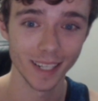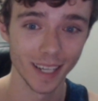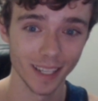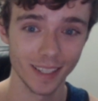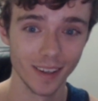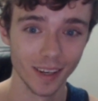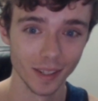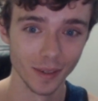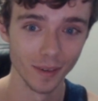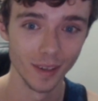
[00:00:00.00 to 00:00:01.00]
test on
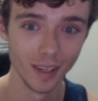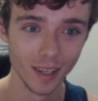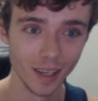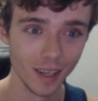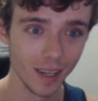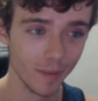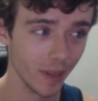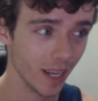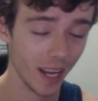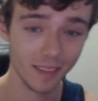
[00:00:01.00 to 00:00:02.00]
you. I'm
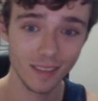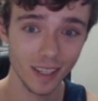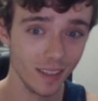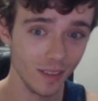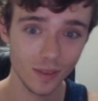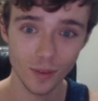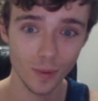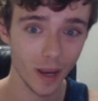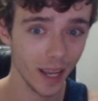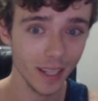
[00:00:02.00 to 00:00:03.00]
like, I didn't
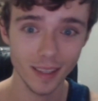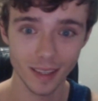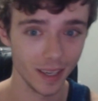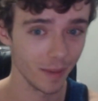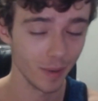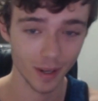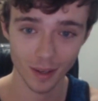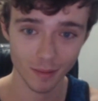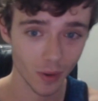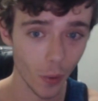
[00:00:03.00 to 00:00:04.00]
do anything, but
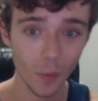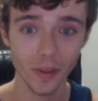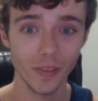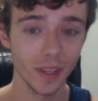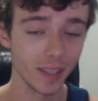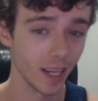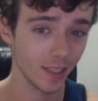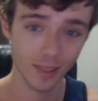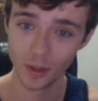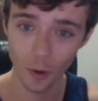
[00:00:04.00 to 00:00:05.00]
I'll go with it.
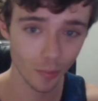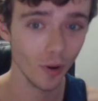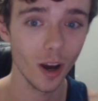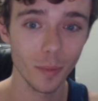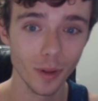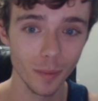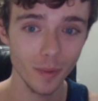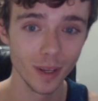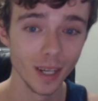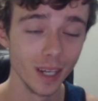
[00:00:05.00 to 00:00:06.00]
That's no
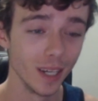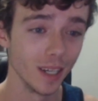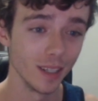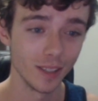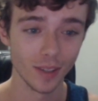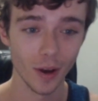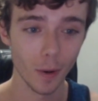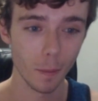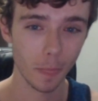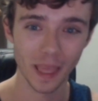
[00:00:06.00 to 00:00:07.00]
problem.
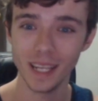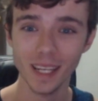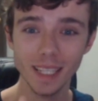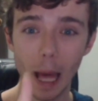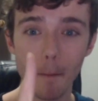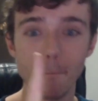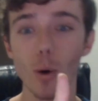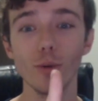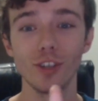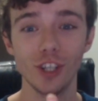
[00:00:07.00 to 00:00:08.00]
So he does that
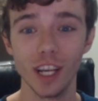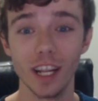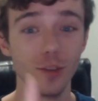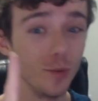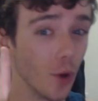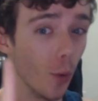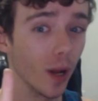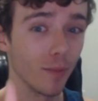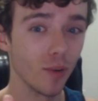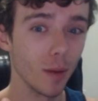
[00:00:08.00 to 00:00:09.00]
bullshit, and you know
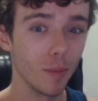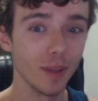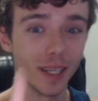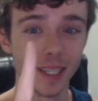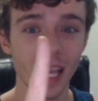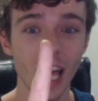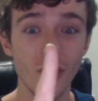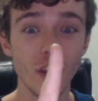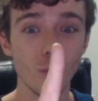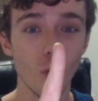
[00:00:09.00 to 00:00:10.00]
what it probably is.
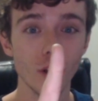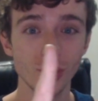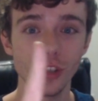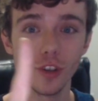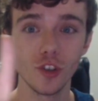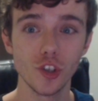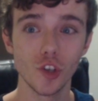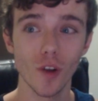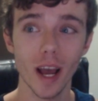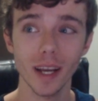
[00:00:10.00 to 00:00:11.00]
They want you to
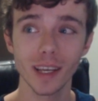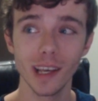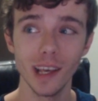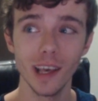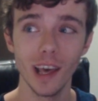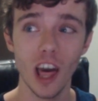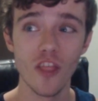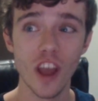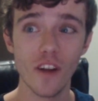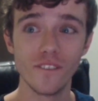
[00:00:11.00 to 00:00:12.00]
track
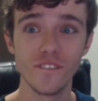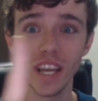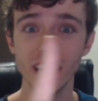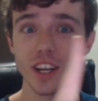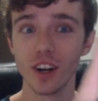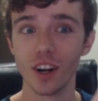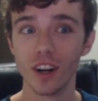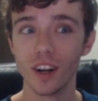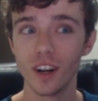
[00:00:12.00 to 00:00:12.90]
their finger.